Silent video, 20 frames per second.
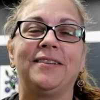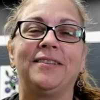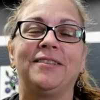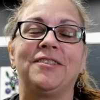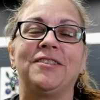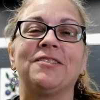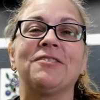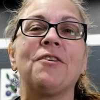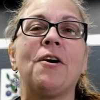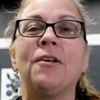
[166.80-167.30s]

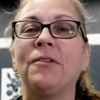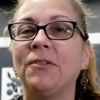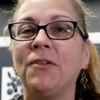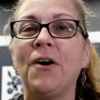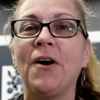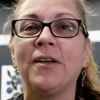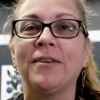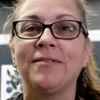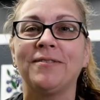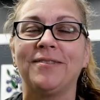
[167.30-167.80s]
just got
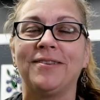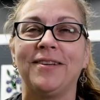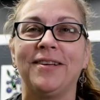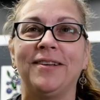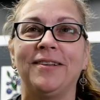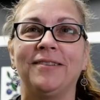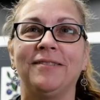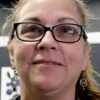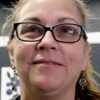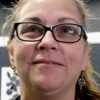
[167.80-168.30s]
lost
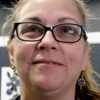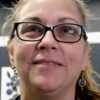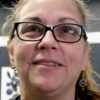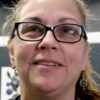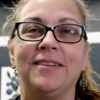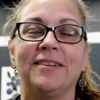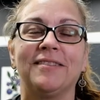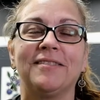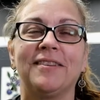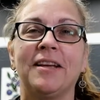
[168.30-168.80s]
in
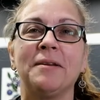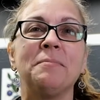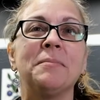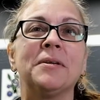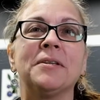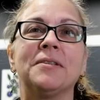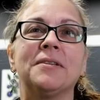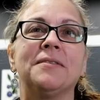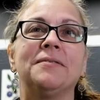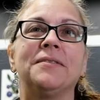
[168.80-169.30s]
the
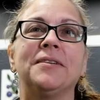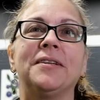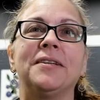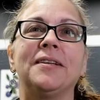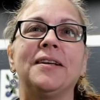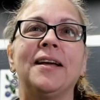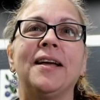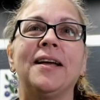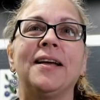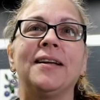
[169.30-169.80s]
excitement of it
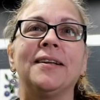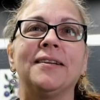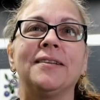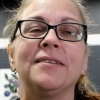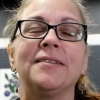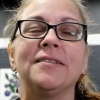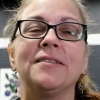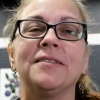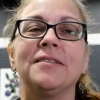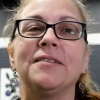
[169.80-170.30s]

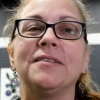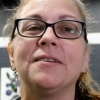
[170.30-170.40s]
and